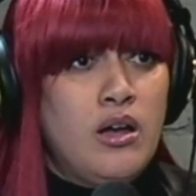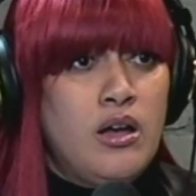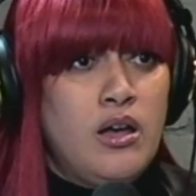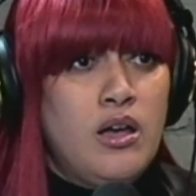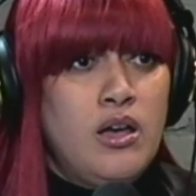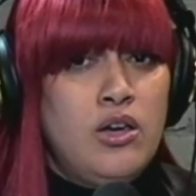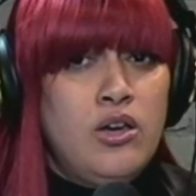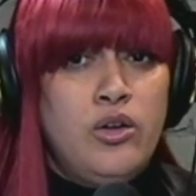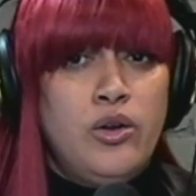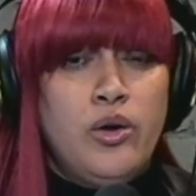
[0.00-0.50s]

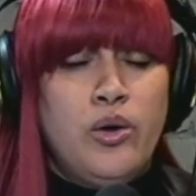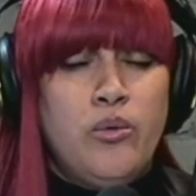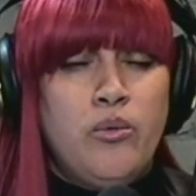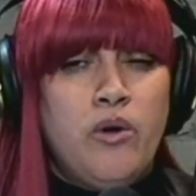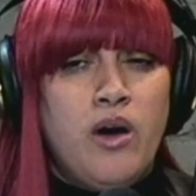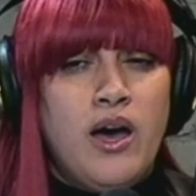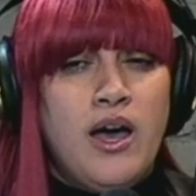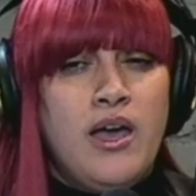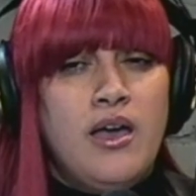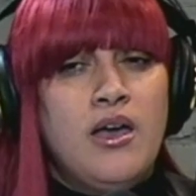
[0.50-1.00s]
You know
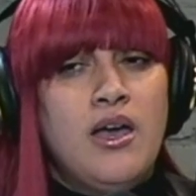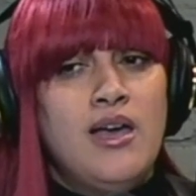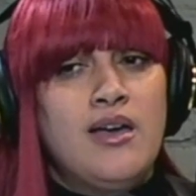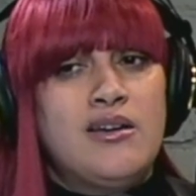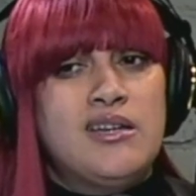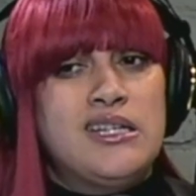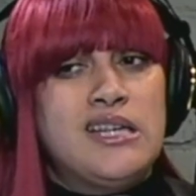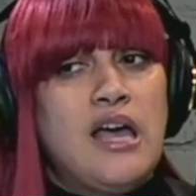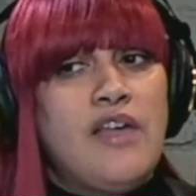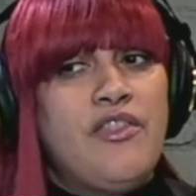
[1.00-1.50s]
why?
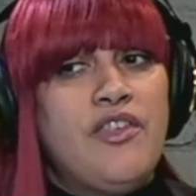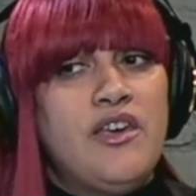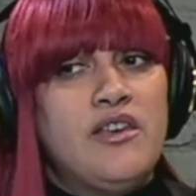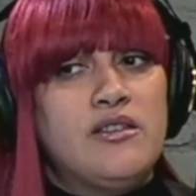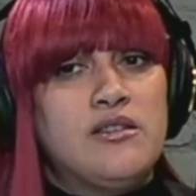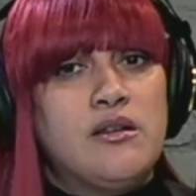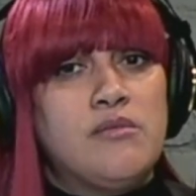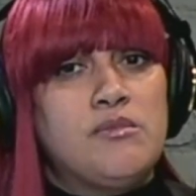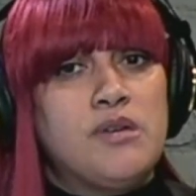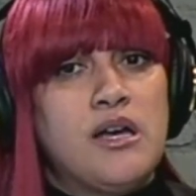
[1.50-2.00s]
Because I think
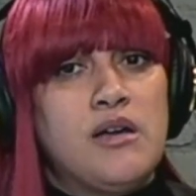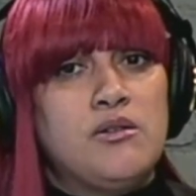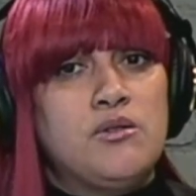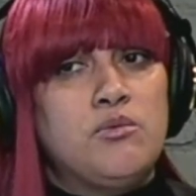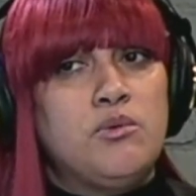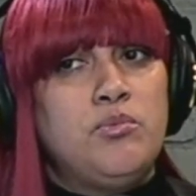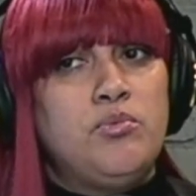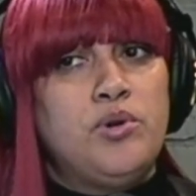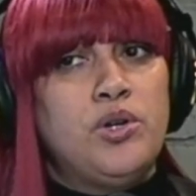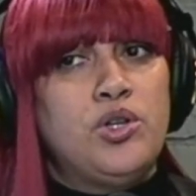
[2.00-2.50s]
sometimes we
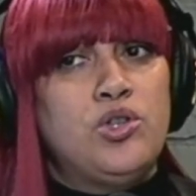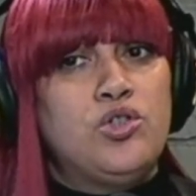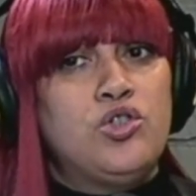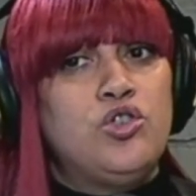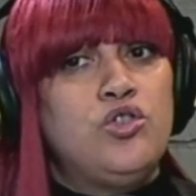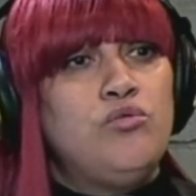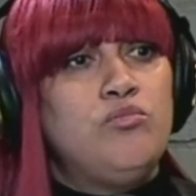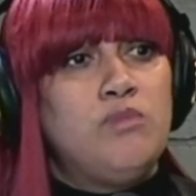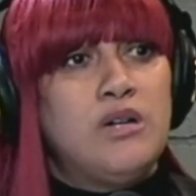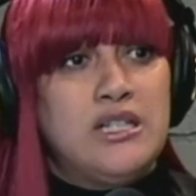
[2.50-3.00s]
put
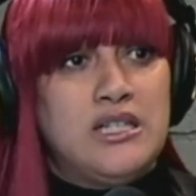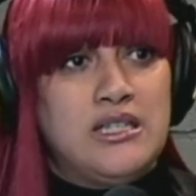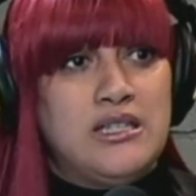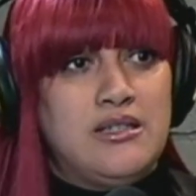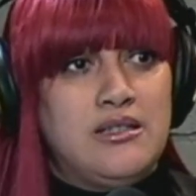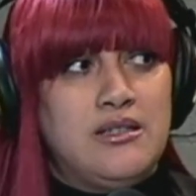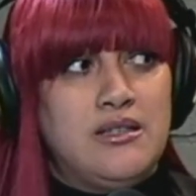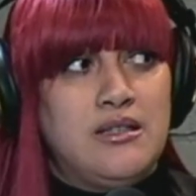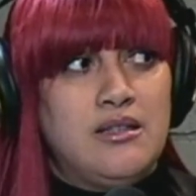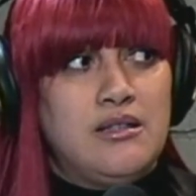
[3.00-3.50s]
too much
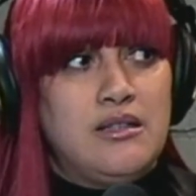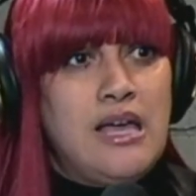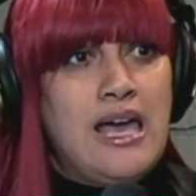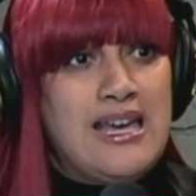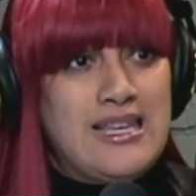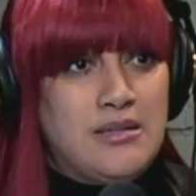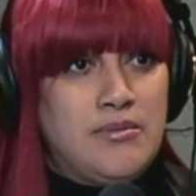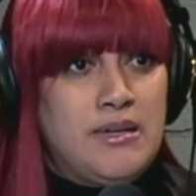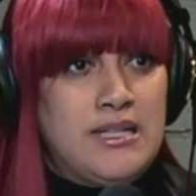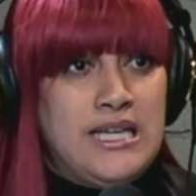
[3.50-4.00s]

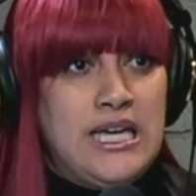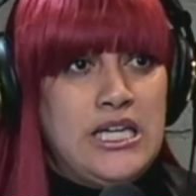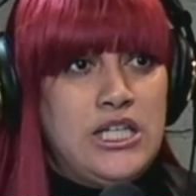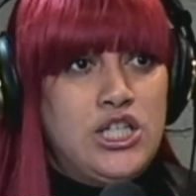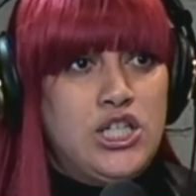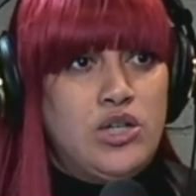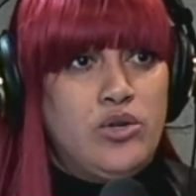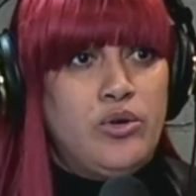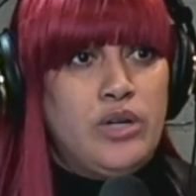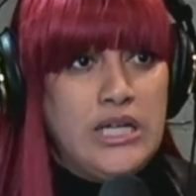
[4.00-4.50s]

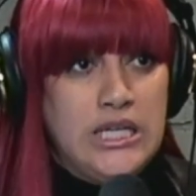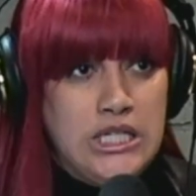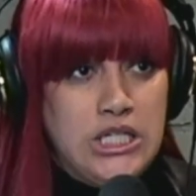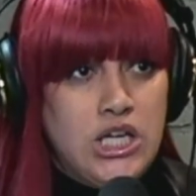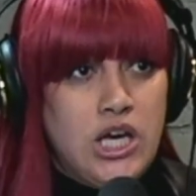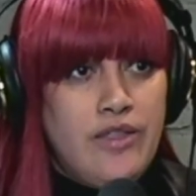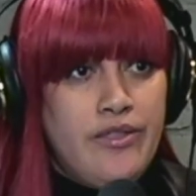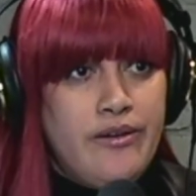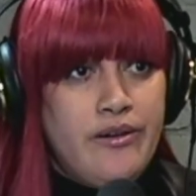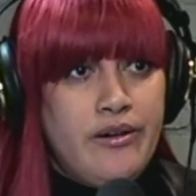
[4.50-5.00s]
expectation on each
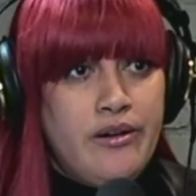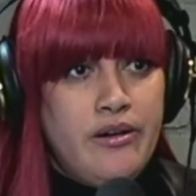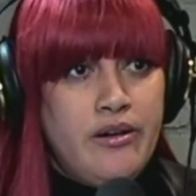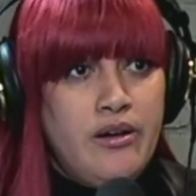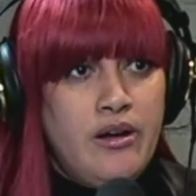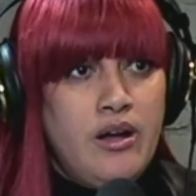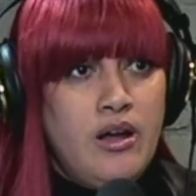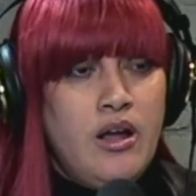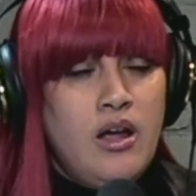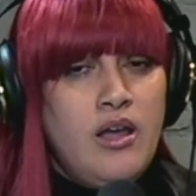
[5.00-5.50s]
other
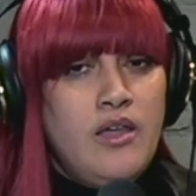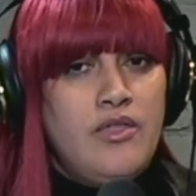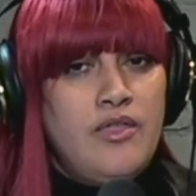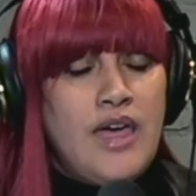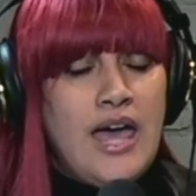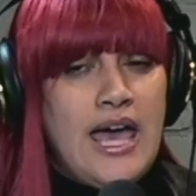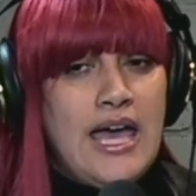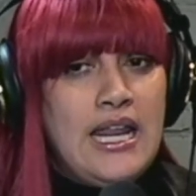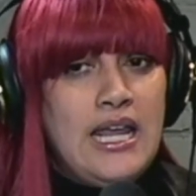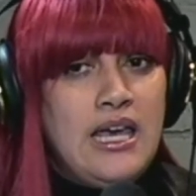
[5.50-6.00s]

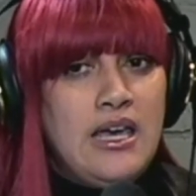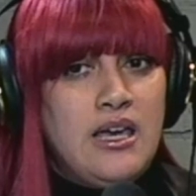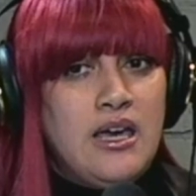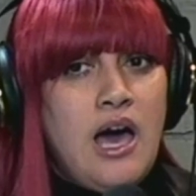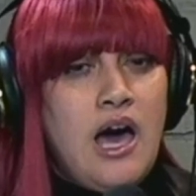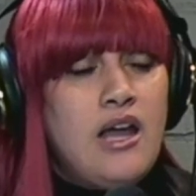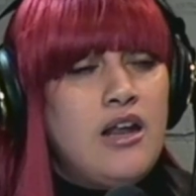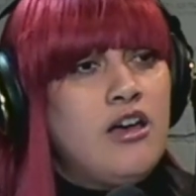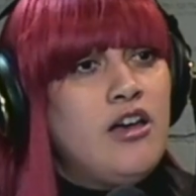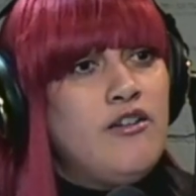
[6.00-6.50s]
that it
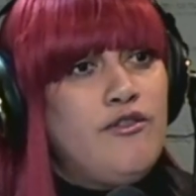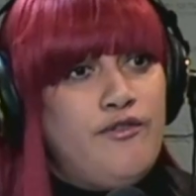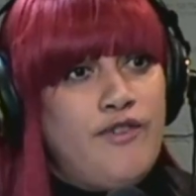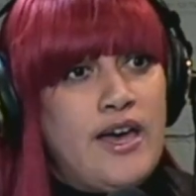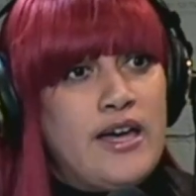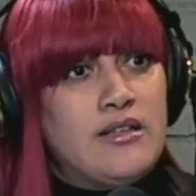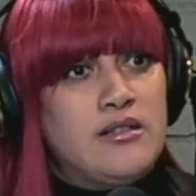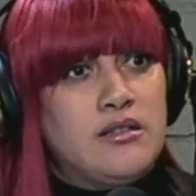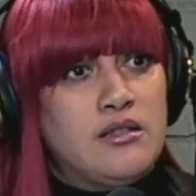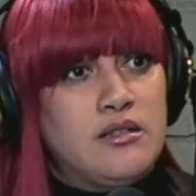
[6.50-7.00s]
kind of
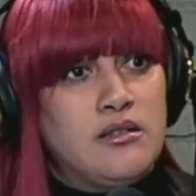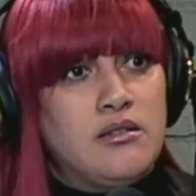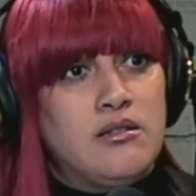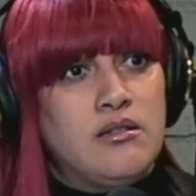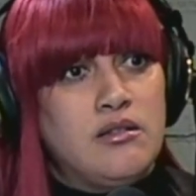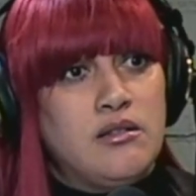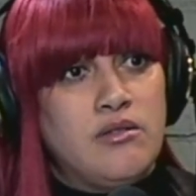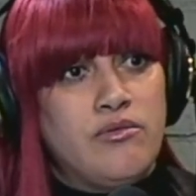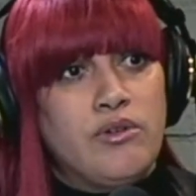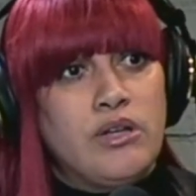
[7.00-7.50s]
affects
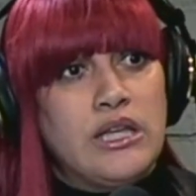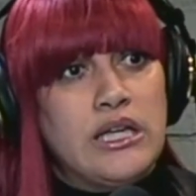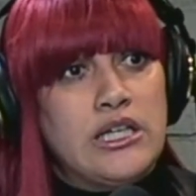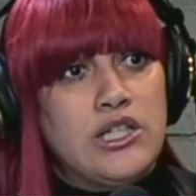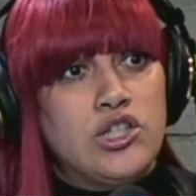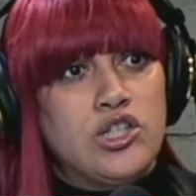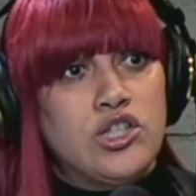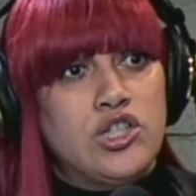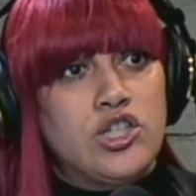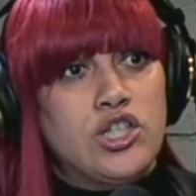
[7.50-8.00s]
the
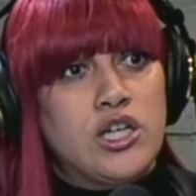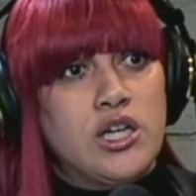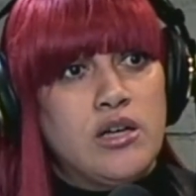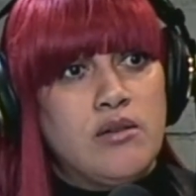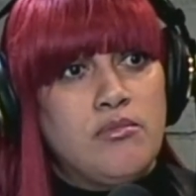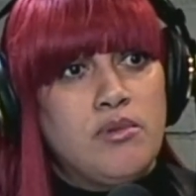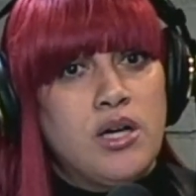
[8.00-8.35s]
relationship.